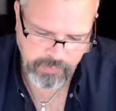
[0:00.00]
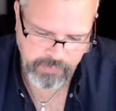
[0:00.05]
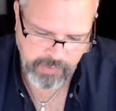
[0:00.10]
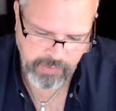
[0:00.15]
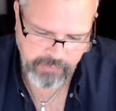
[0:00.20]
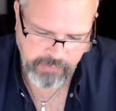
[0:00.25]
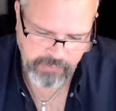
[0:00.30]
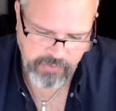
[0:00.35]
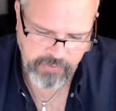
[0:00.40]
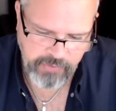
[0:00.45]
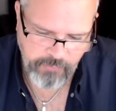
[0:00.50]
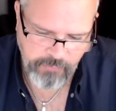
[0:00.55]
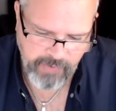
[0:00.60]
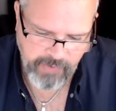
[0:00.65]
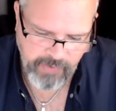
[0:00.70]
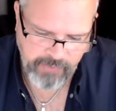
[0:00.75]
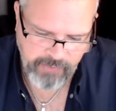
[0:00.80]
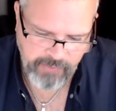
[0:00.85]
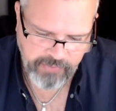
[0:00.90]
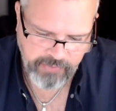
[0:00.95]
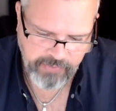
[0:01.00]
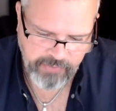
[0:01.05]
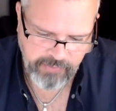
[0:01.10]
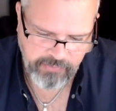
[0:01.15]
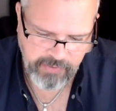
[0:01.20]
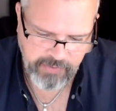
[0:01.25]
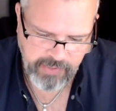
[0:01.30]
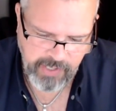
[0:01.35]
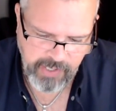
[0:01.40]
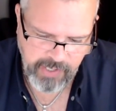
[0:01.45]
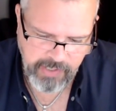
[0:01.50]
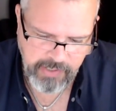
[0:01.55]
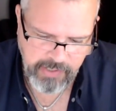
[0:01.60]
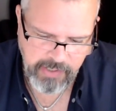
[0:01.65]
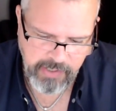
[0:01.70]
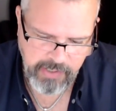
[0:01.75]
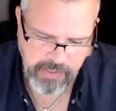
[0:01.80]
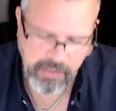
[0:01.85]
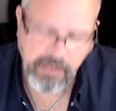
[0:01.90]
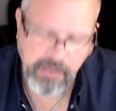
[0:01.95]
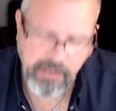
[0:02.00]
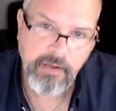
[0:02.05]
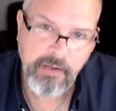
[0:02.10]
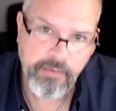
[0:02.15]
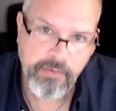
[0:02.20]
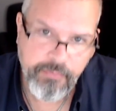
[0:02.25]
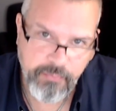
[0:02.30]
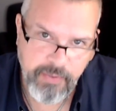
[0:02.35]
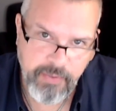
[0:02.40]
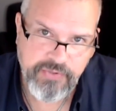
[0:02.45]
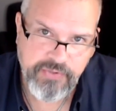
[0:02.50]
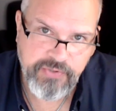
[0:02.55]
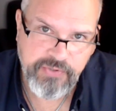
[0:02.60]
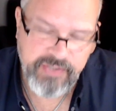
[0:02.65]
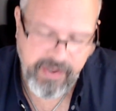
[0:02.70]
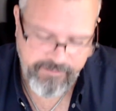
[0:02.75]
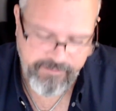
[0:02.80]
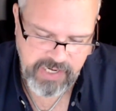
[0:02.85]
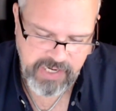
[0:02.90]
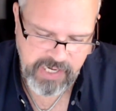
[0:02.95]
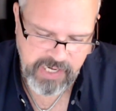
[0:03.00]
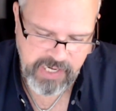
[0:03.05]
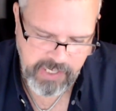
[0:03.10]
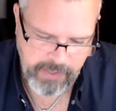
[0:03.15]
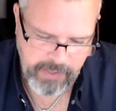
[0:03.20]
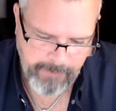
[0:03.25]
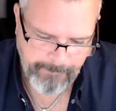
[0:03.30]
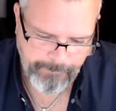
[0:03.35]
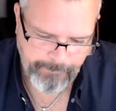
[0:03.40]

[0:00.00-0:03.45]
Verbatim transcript: 1905 to 1980, 370.